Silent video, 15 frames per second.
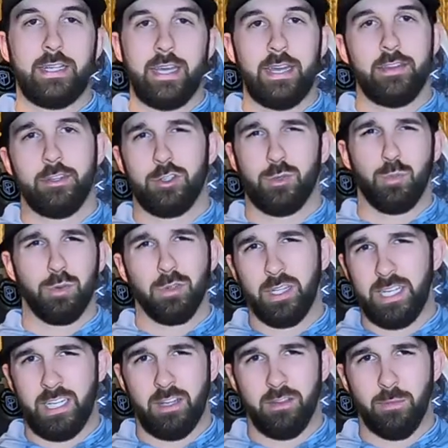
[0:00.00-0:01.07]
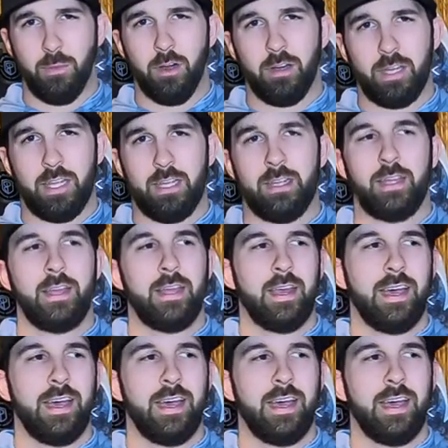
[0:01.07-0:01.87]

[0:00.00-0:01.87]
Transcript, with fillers: get. There's plenty on the market.